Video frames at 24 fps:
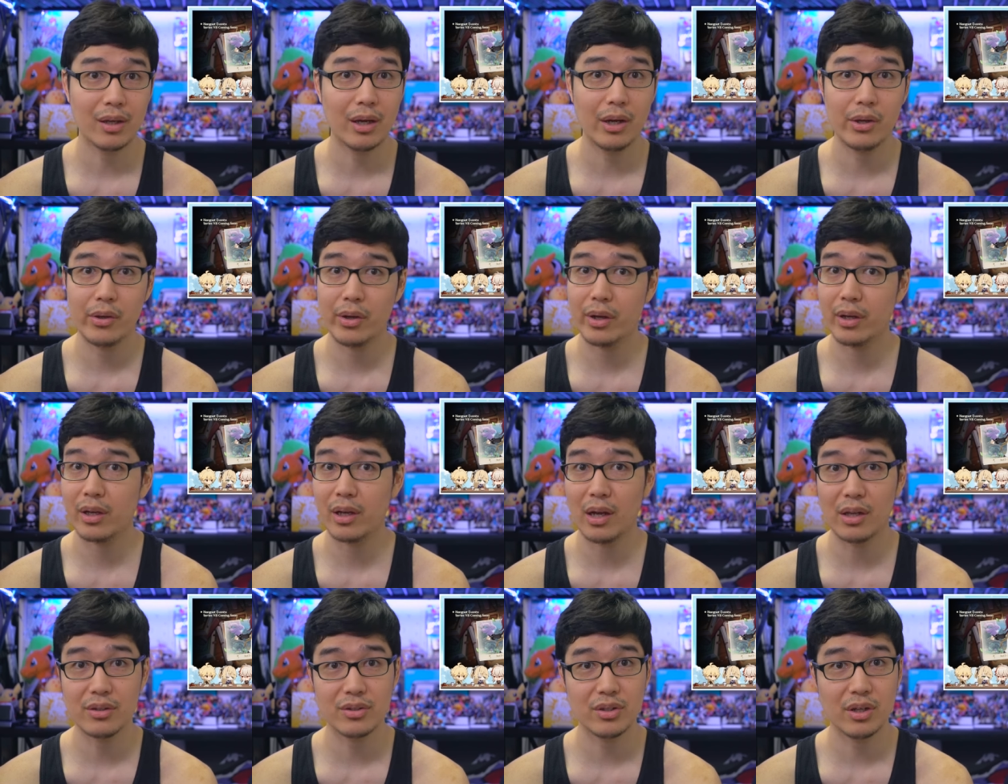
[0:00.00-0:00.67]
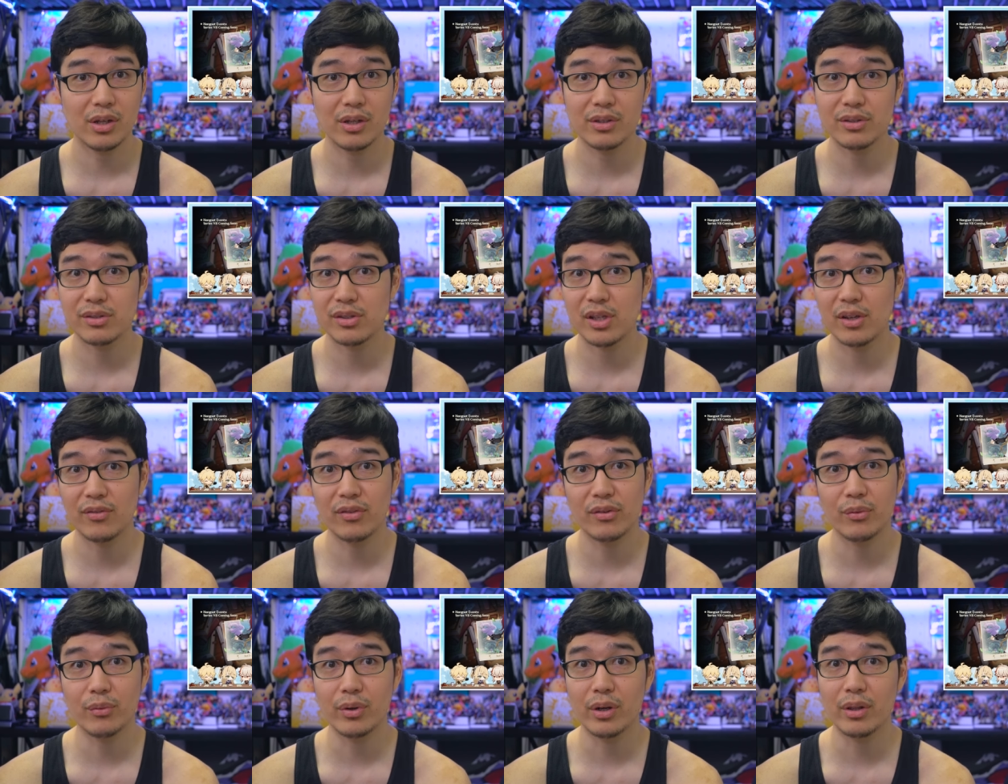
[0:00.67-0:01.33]
Kazuha is
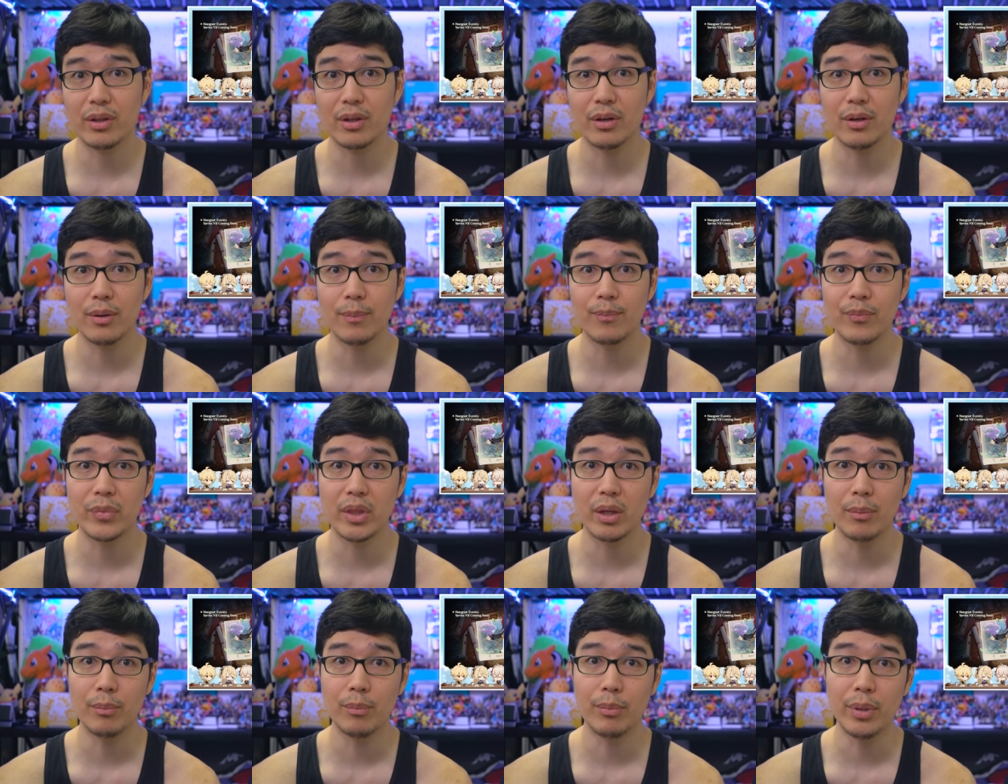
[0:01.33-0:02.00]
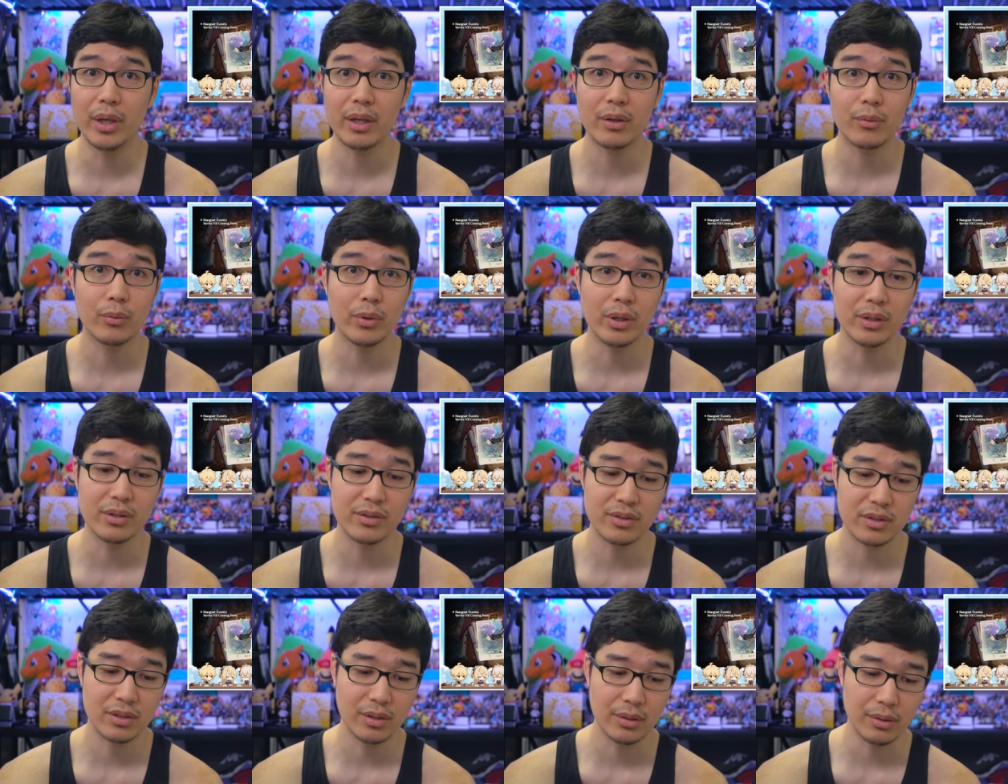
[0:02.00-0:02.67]
definitely one of the, the big
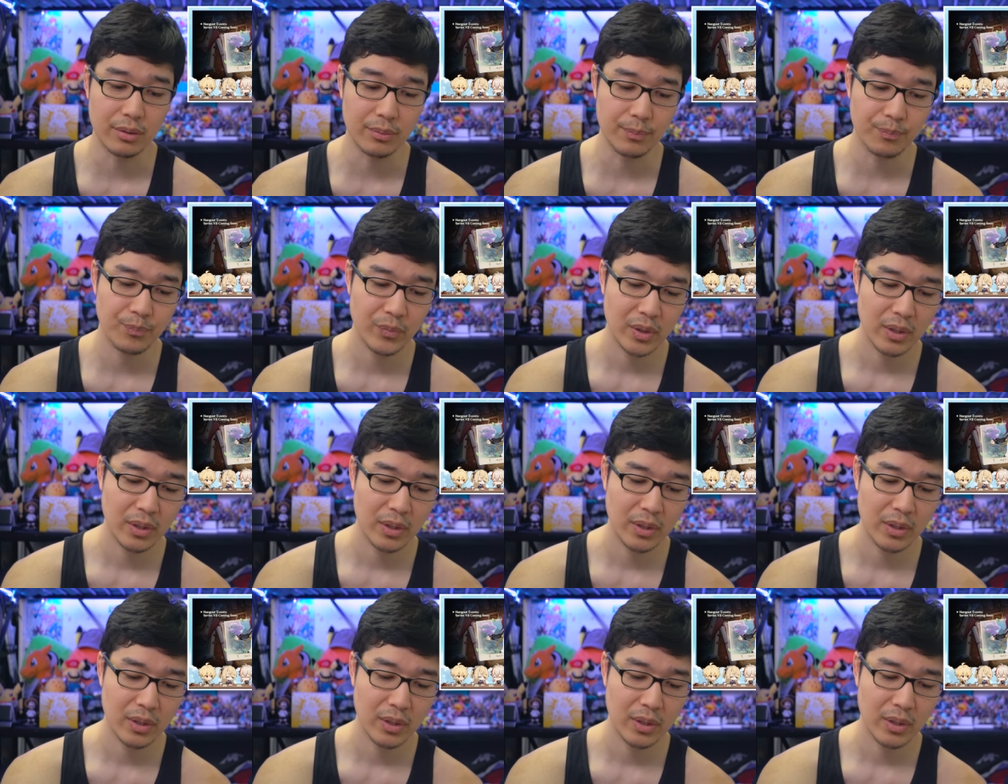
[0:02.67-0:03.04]
ones, the,